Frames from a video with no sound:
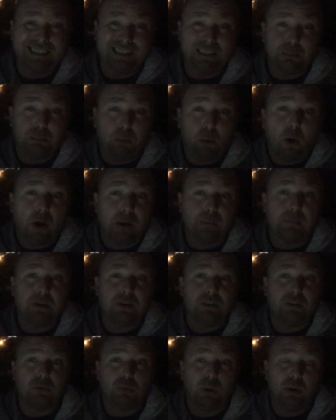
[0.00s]

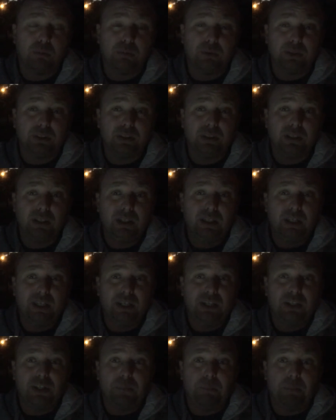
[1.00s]
disappointments, what were
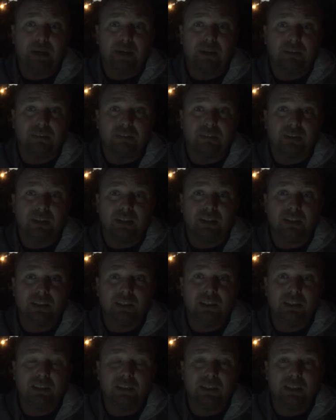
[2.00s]
the biggest things that